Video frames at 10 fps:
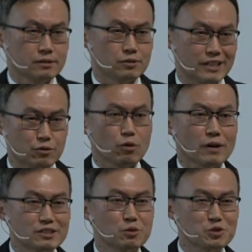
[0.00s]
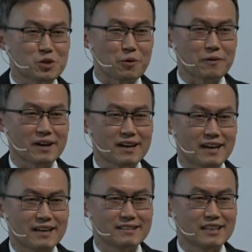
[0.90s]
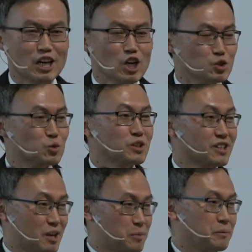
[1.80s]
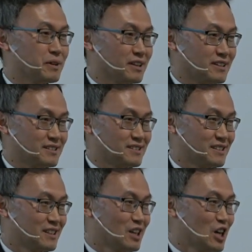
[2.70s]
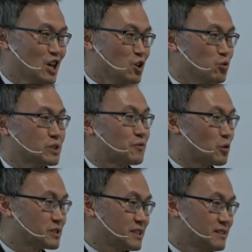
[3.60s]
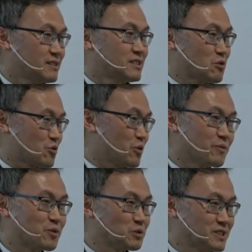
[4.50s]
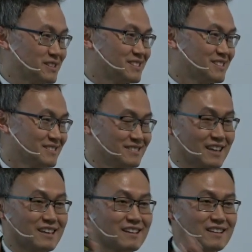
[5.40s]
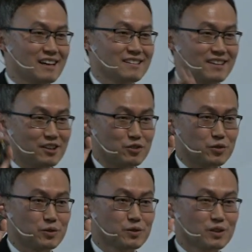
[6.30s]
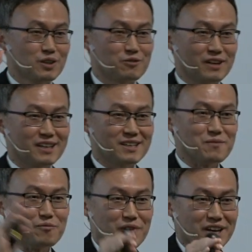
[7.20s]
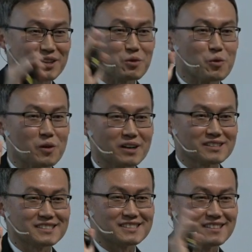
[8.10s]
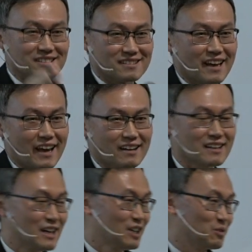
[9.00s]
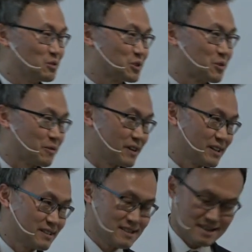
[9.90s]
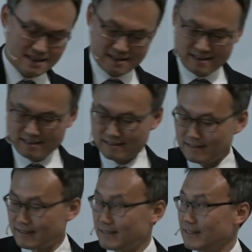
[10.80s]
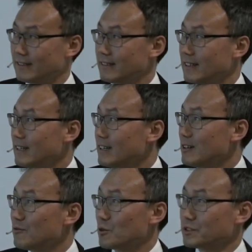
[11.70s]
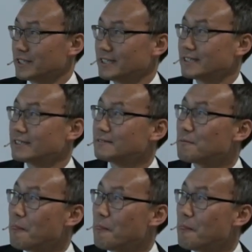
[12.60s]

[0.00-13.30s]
So as long as North Korea had nuclear capabilities, US forces, South Korean forces, they cannot dare to right, invade or just attack North Korean uh, just, uh, forces.